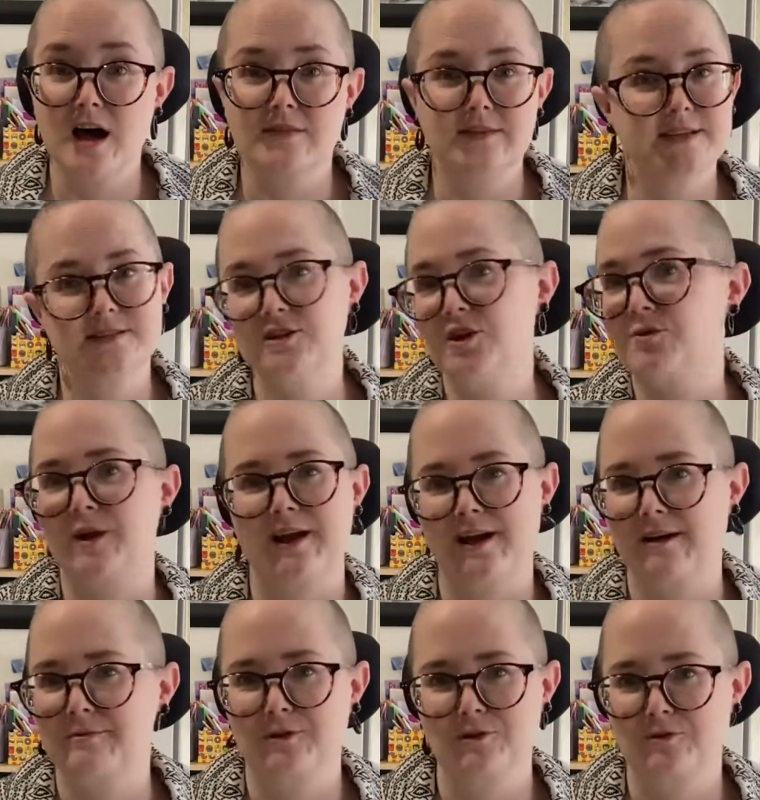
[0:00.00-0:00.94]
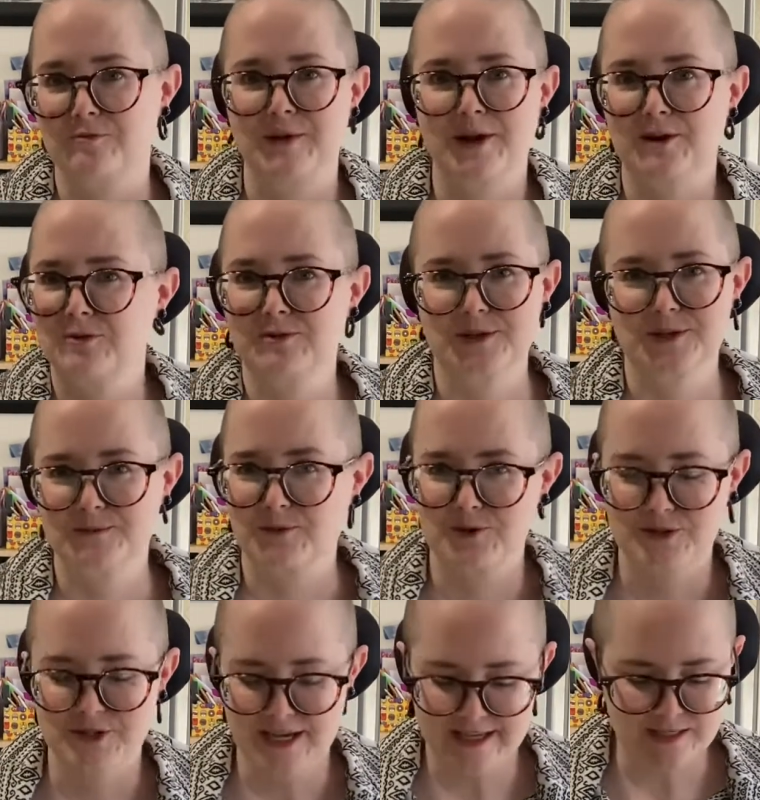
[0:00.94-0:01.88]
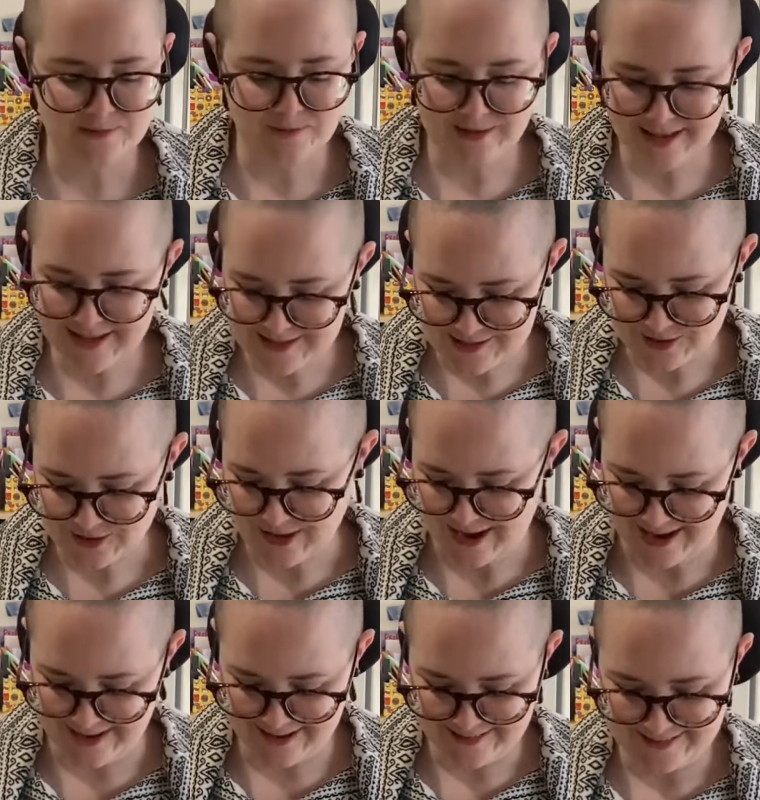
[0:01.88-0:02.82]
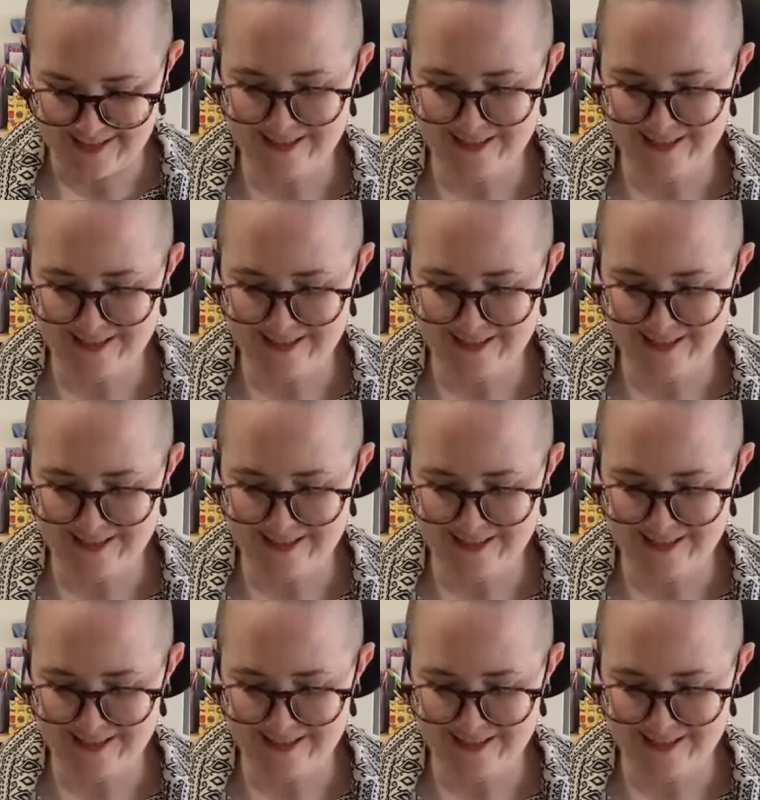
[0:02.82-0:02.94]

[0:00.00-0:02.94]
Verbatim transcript: there's no way I'm going to have made all these projects, but that's okay.